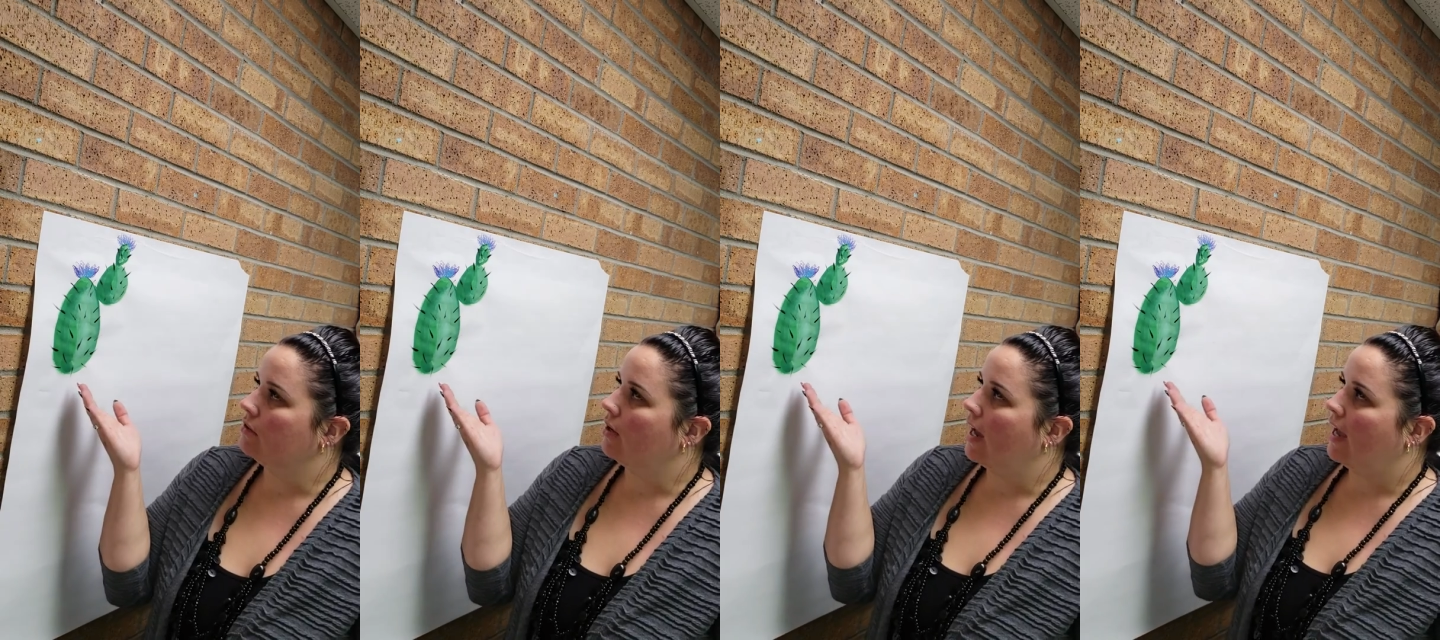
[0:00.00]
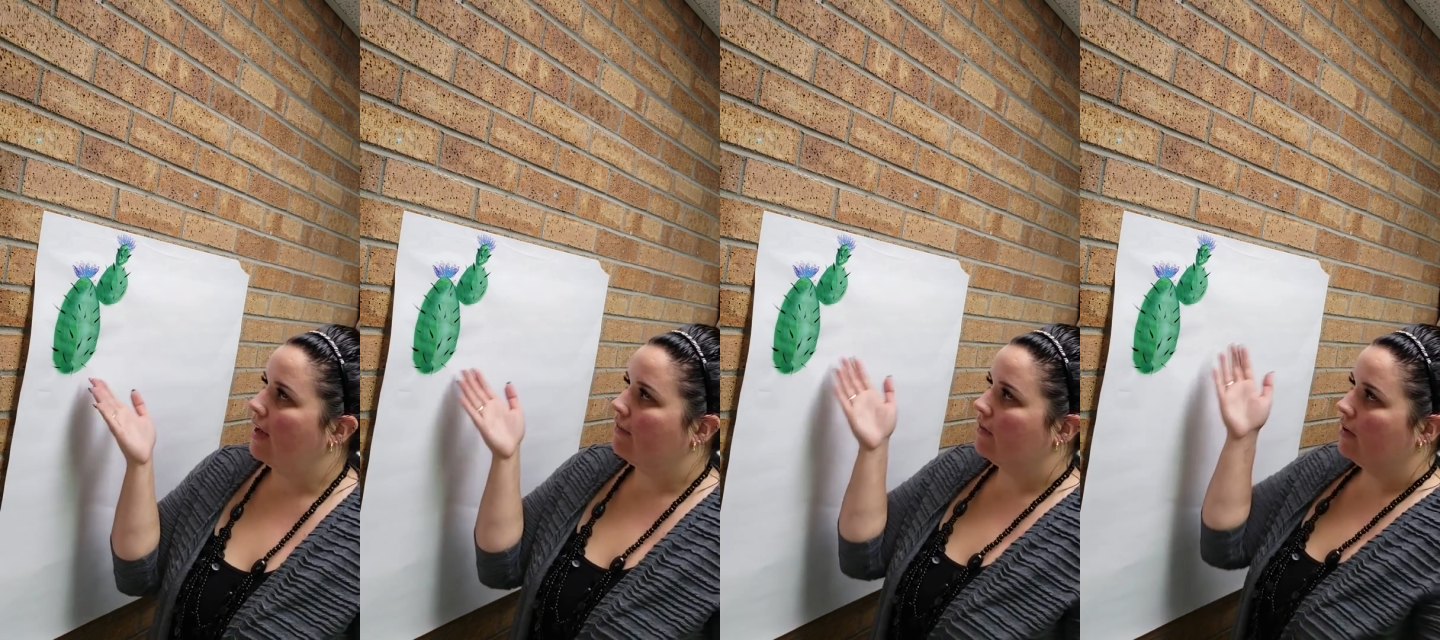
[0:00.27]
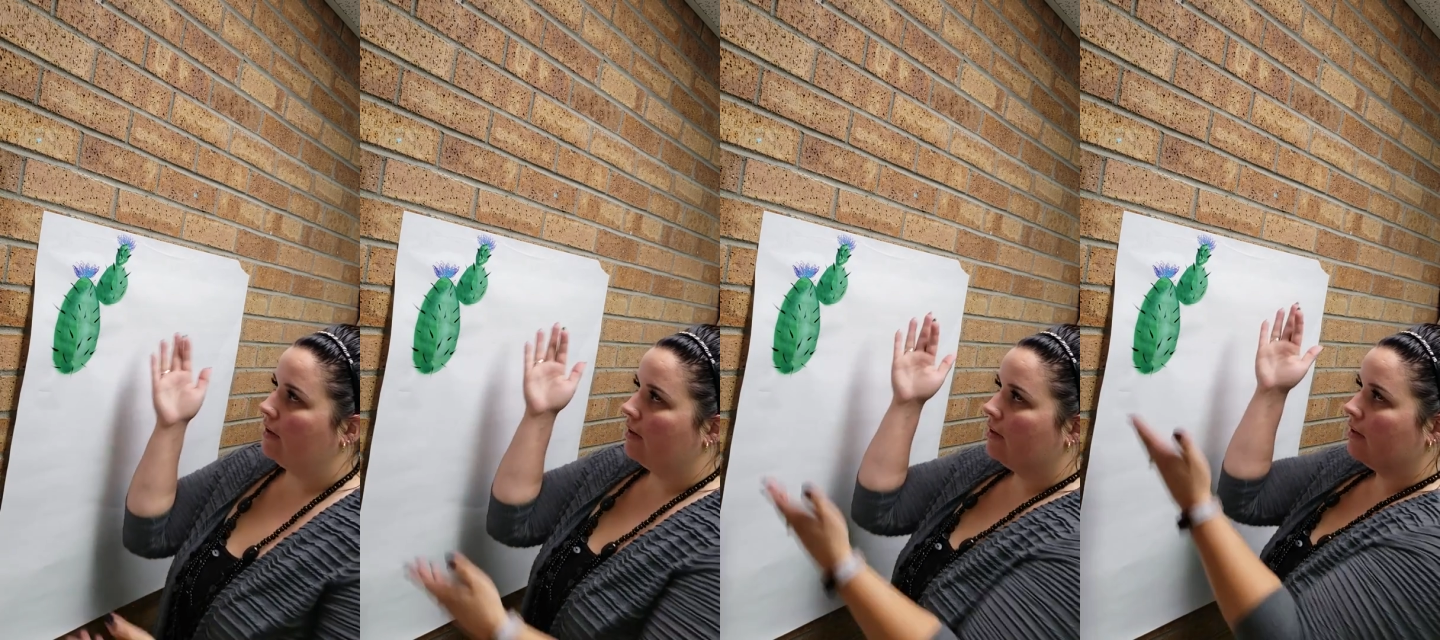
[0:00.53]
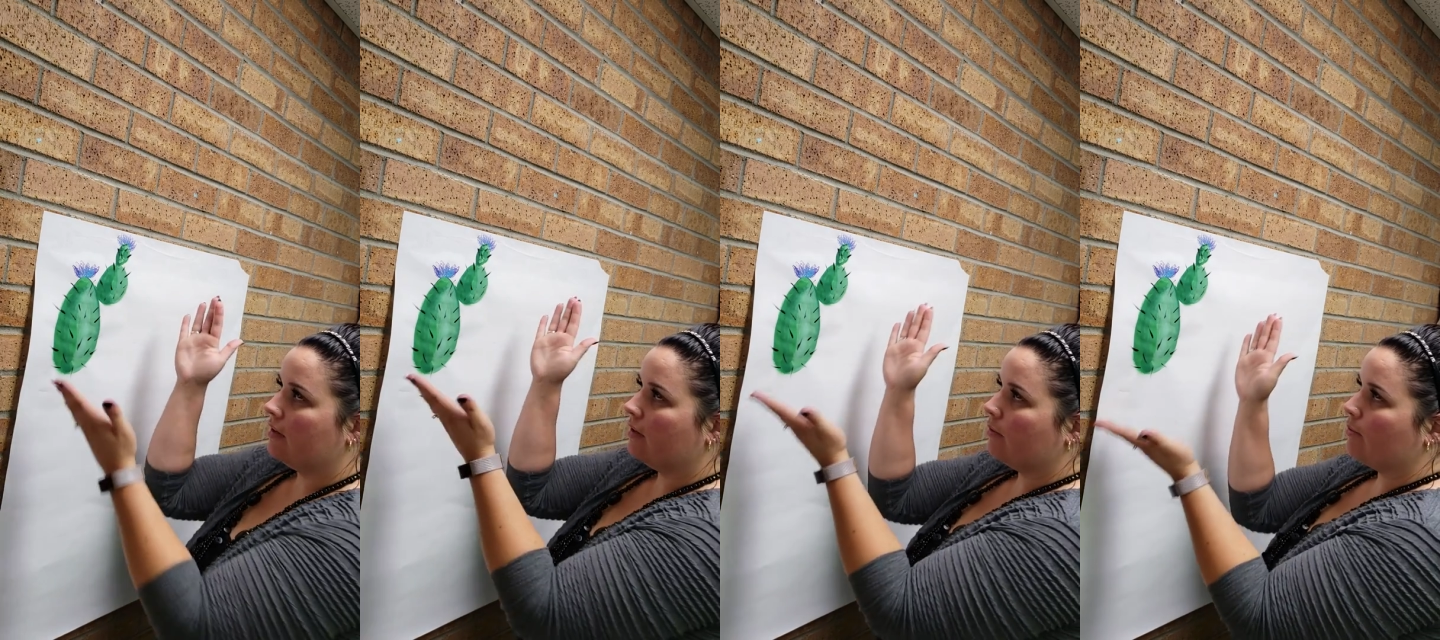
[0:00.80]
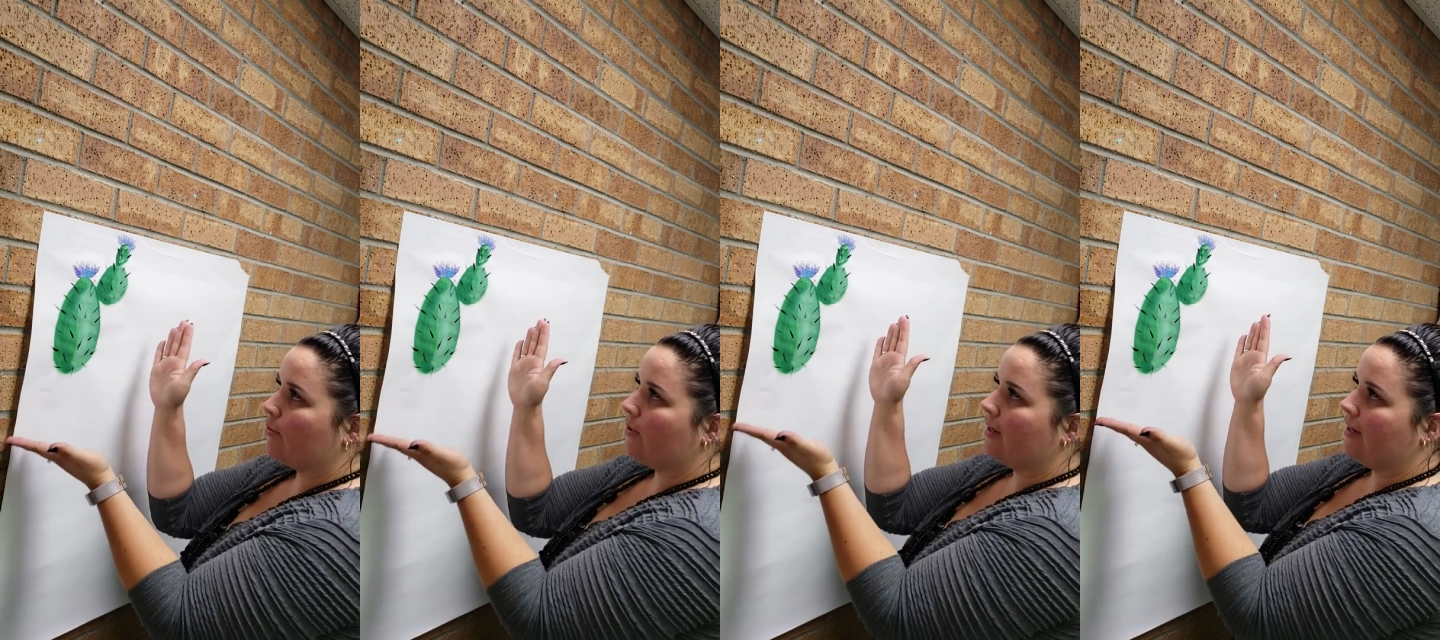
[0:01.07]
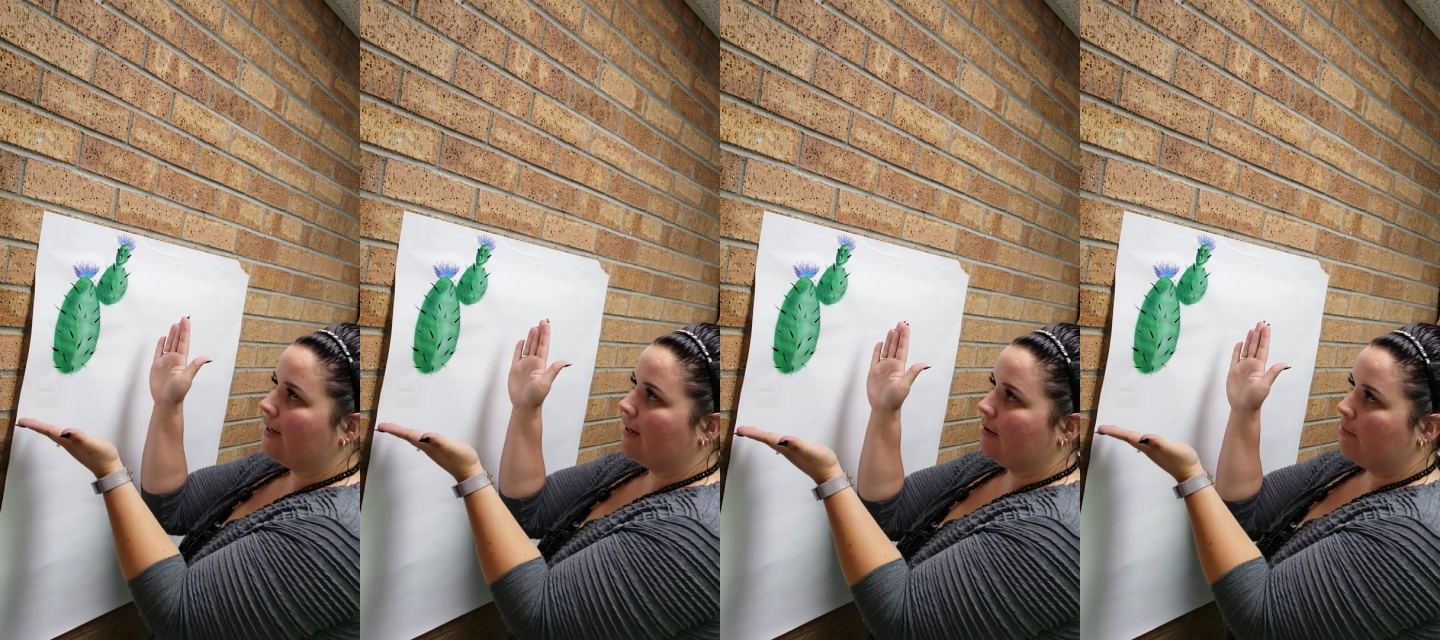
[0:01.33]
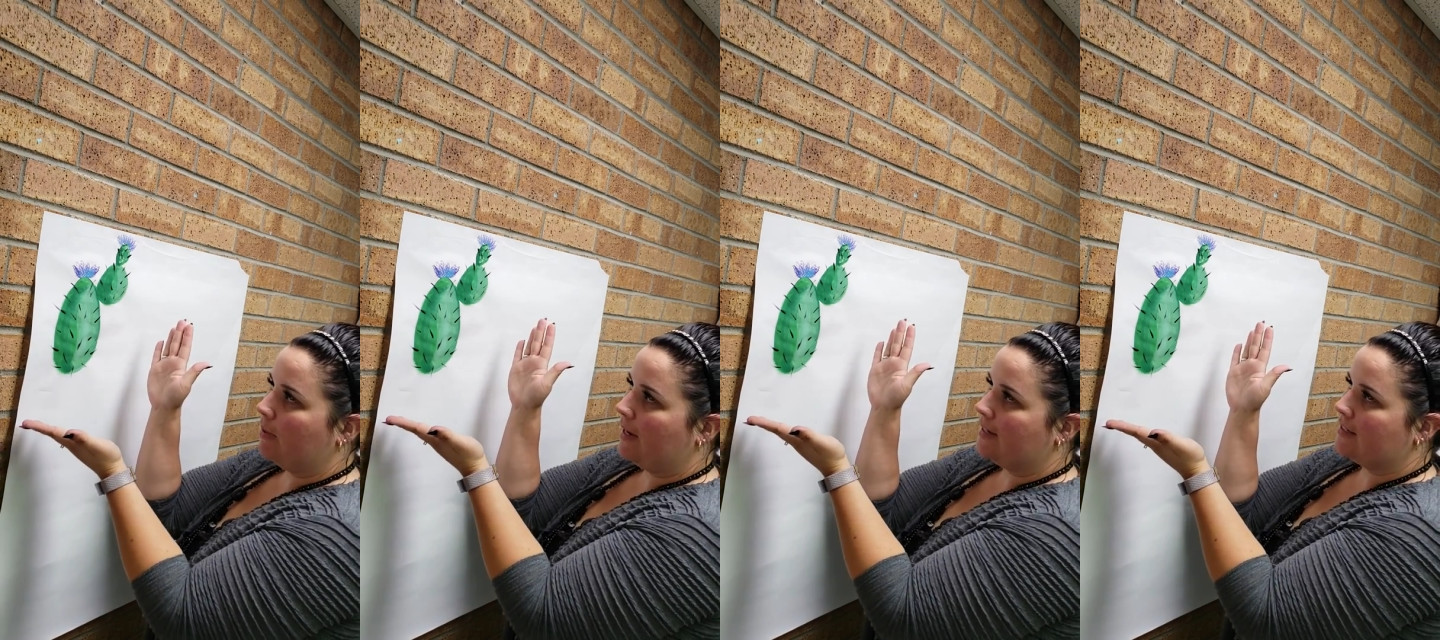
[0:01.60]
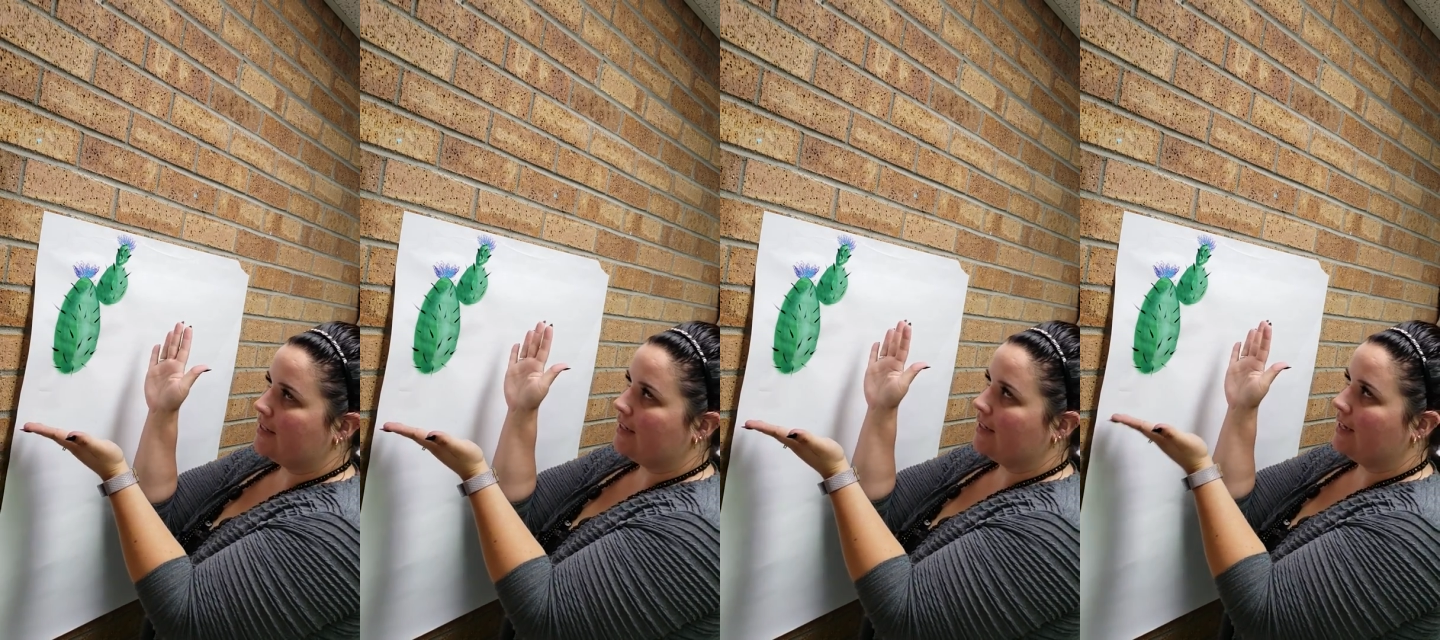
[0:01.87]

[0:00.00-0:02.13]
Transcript: have a pre-painted